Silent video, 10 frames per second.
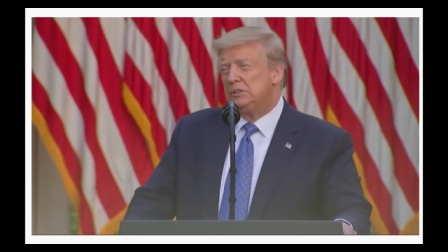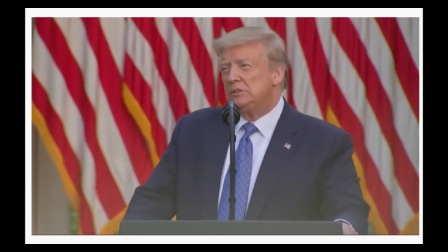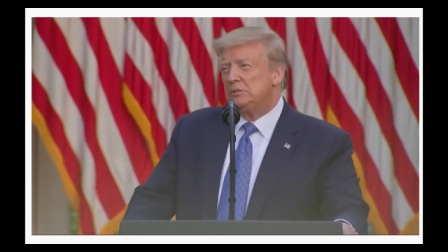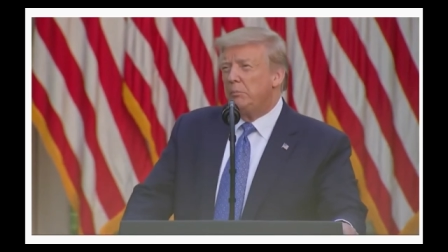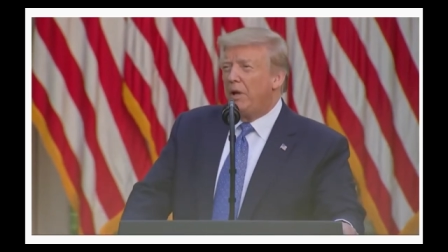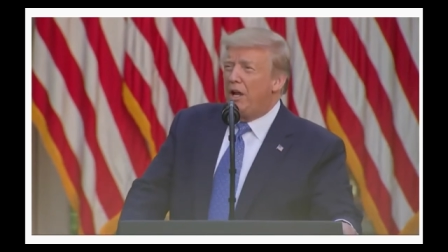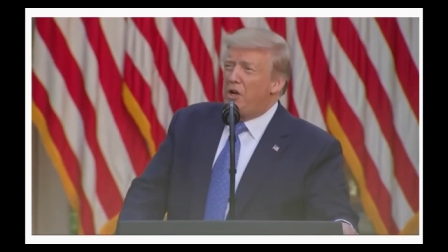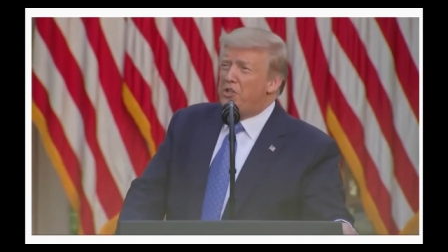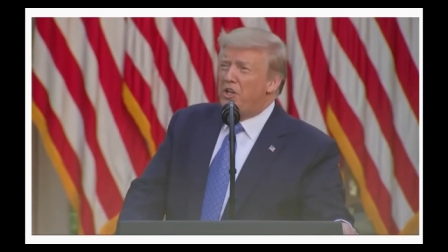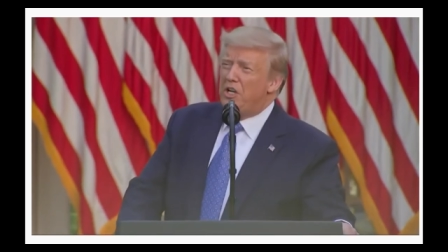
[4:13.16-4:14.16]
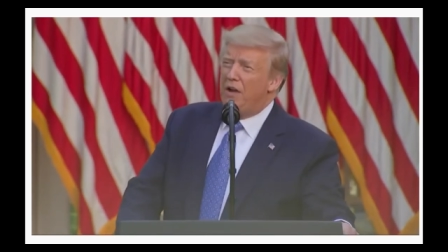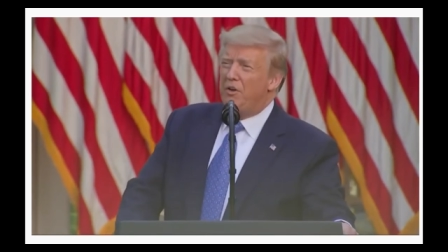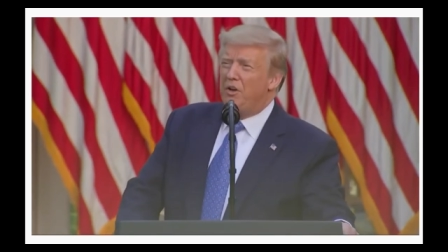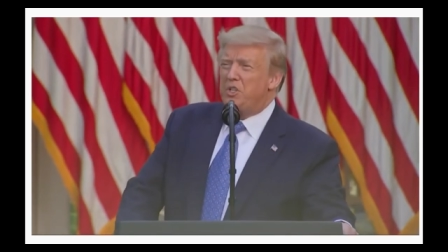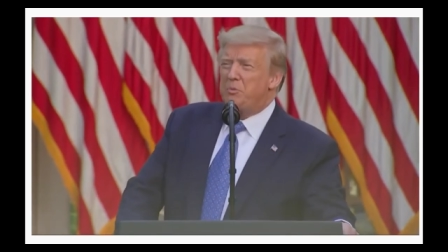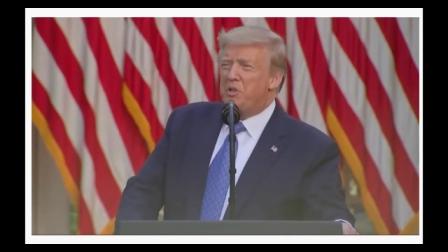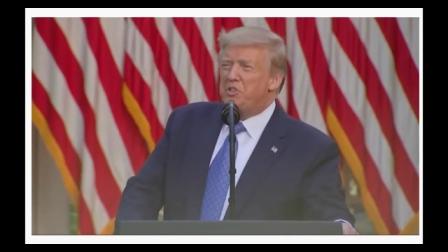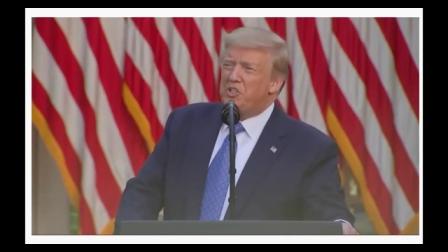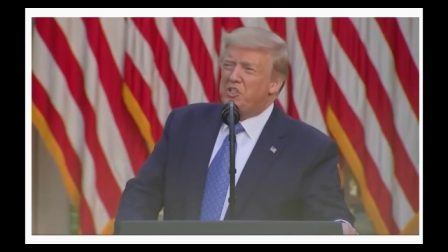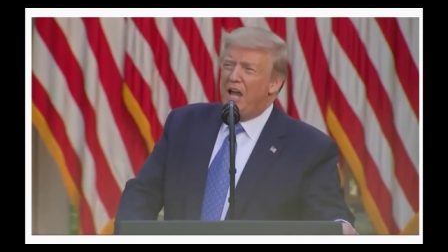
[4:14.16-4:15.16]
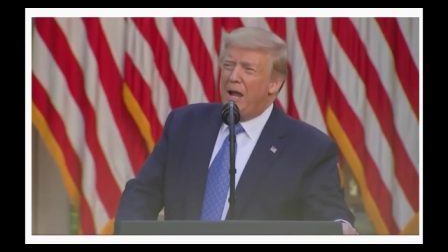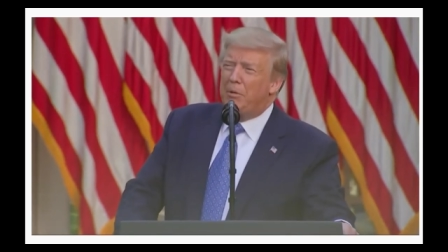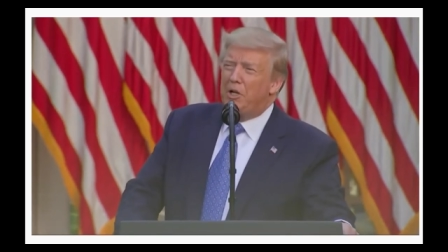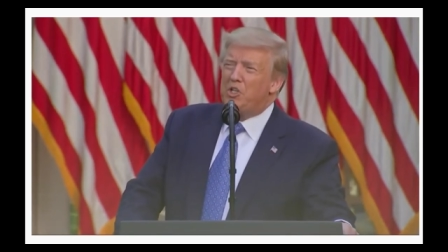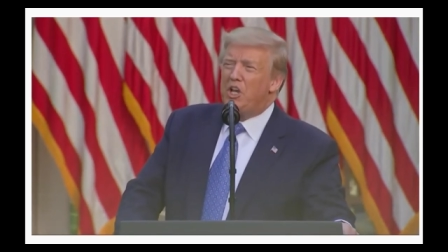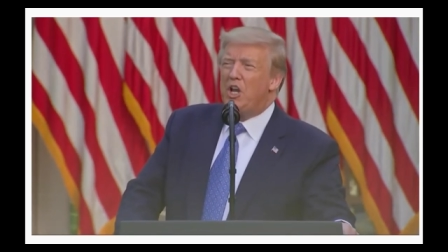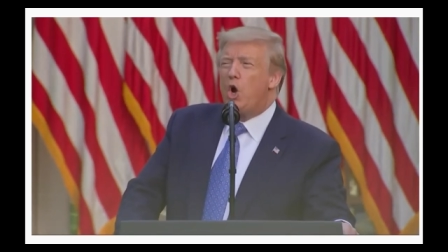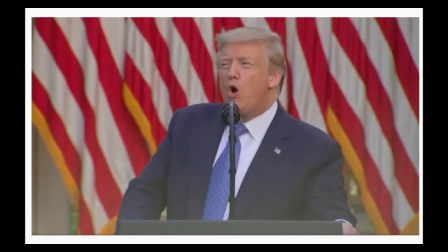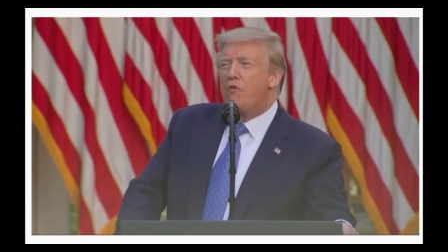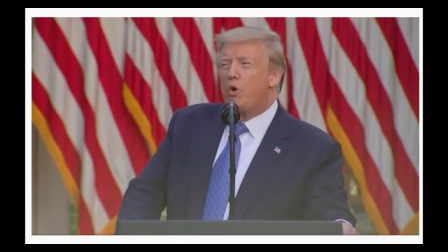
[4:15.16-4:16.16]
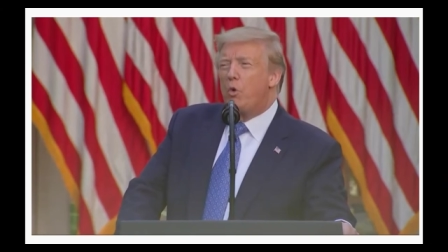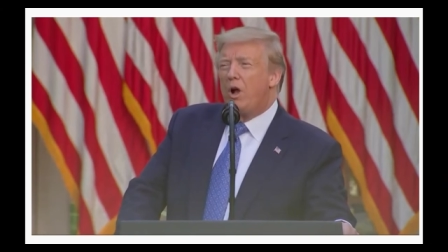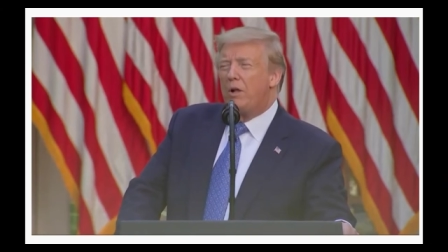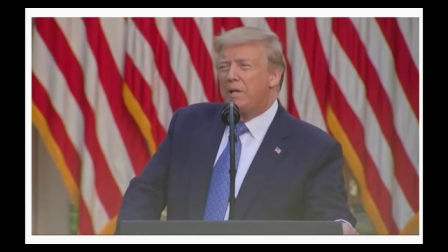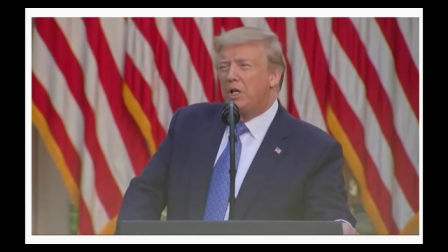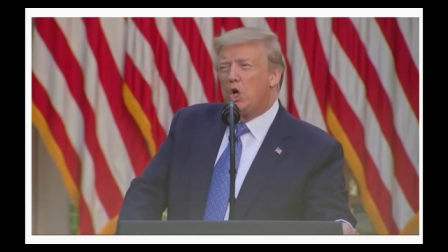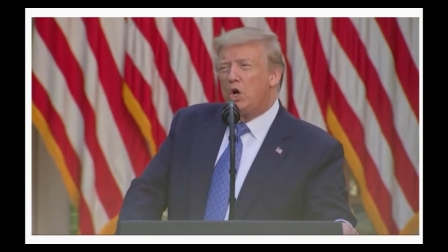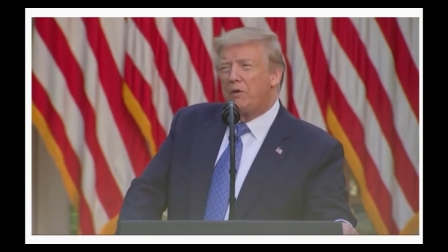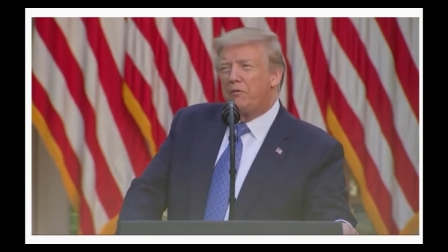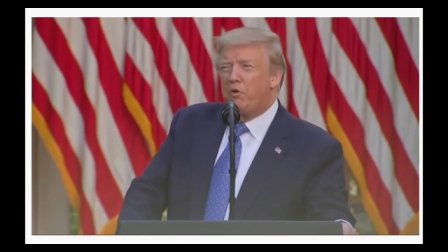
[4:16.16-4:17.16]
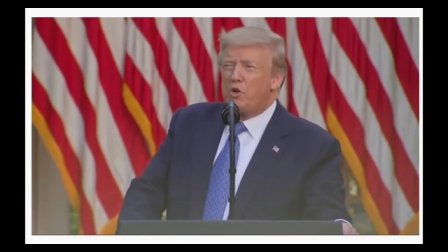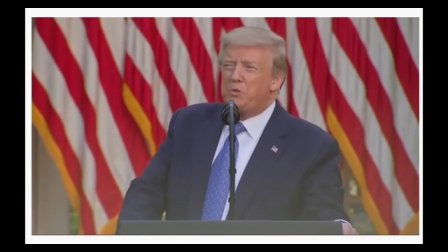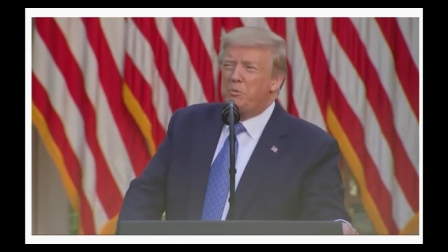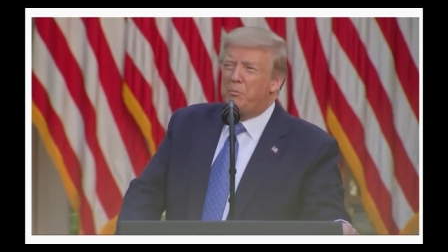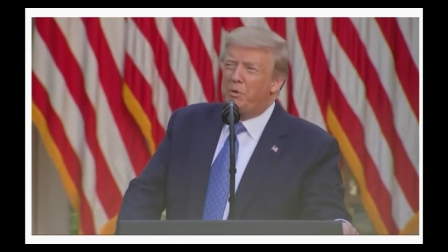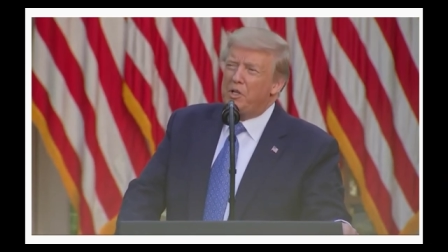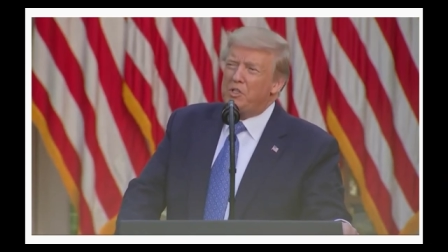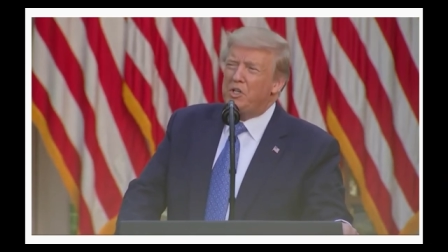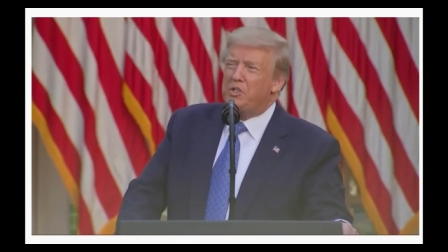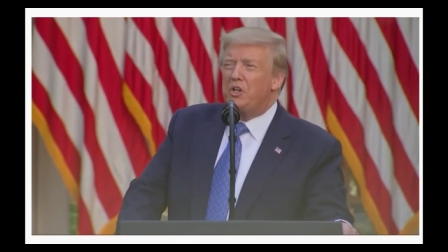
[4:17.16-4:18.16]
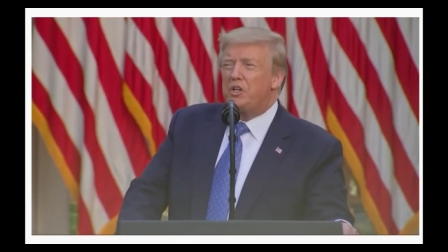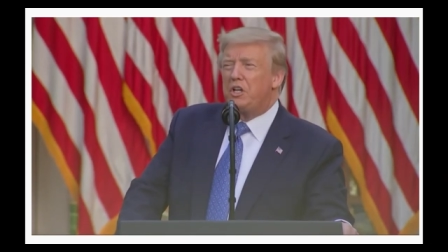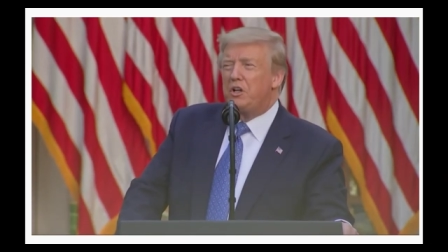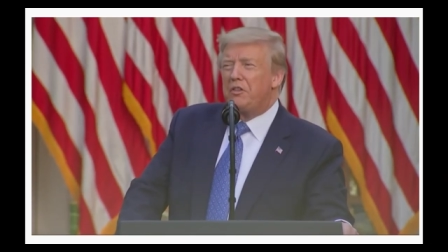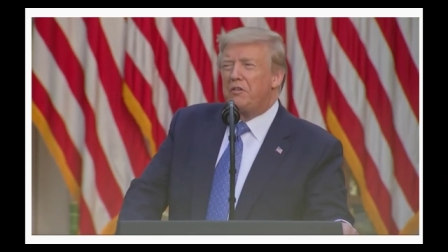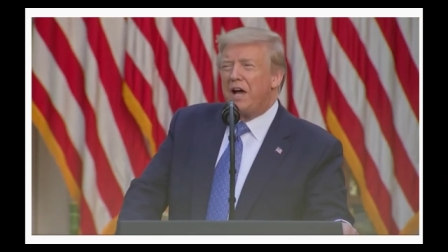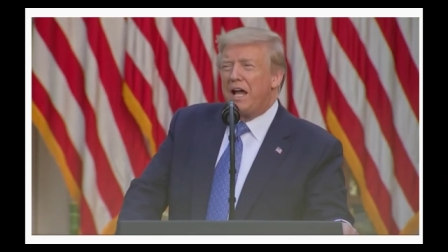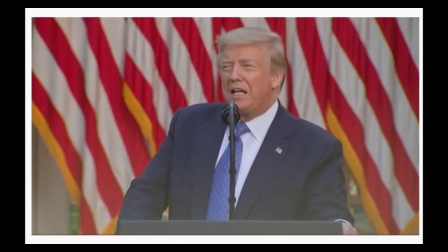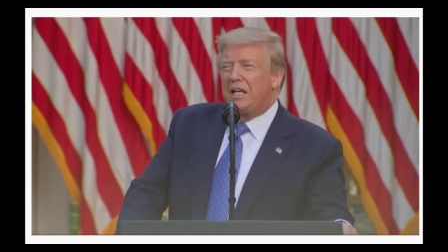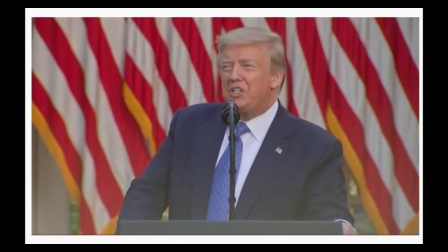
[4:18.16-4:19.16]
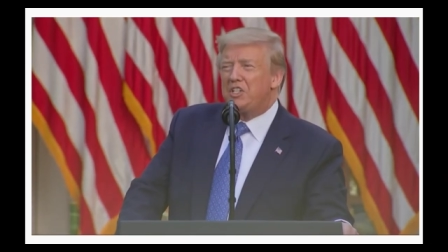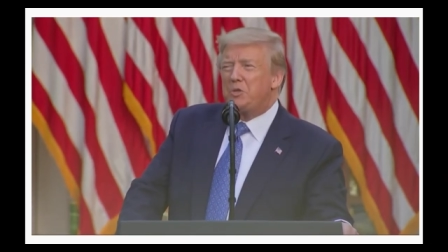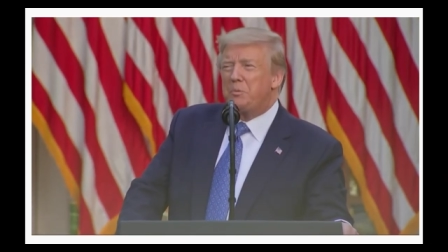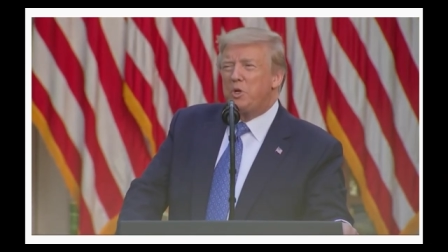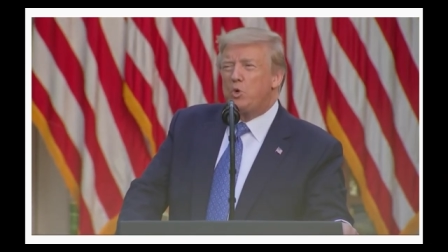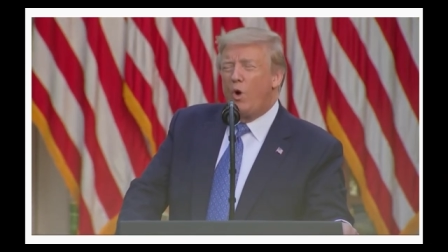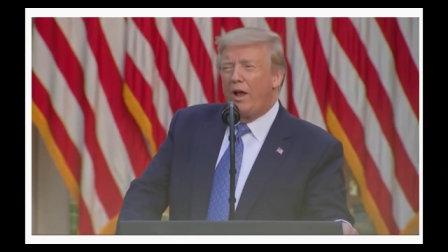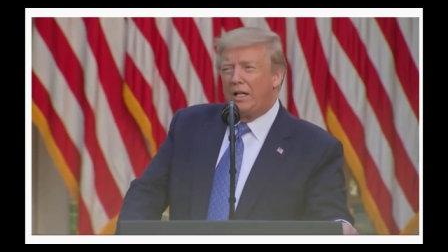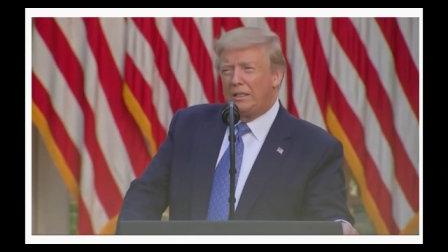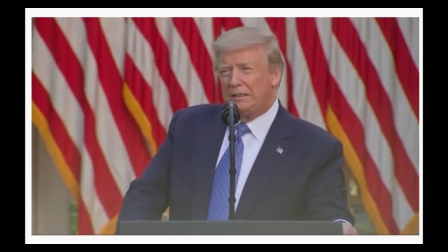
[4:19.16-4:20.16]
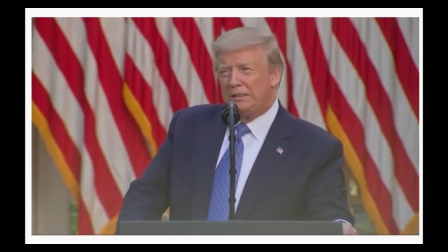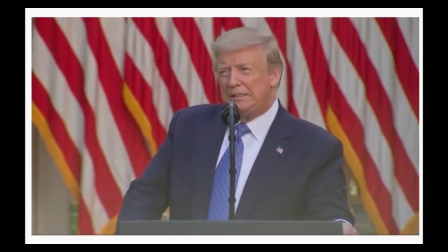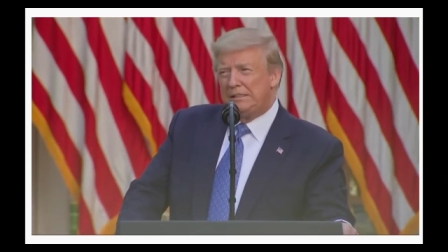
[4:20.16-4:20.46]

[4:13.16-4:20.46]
Mayors and governors must establish an overwhelming law enforcement presence until the violence has been quelled.